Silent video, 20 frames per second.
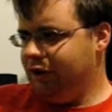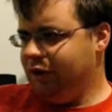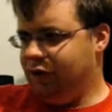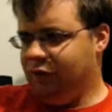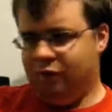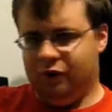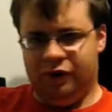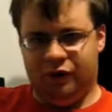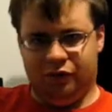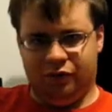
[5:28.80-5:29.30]

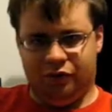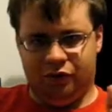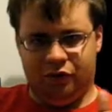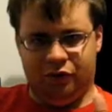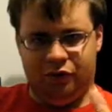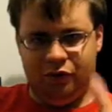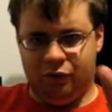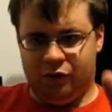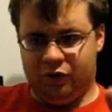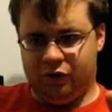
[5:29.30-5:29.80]
Whatever
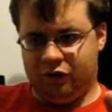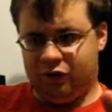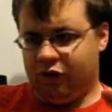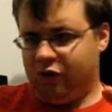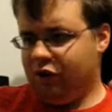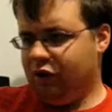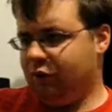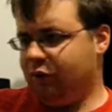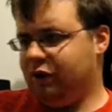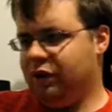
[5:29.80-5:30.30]
you want to
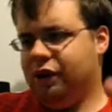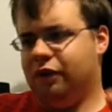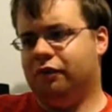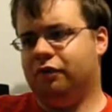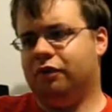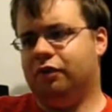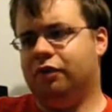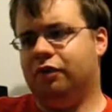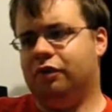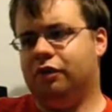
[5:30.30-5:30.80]
call it,
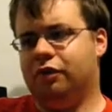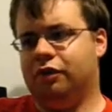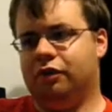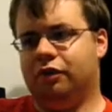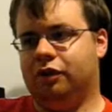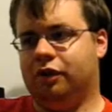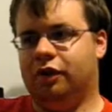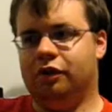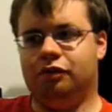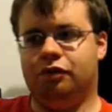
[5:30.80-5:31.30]
whatever
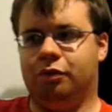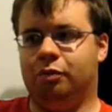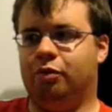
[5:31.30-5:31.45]
is your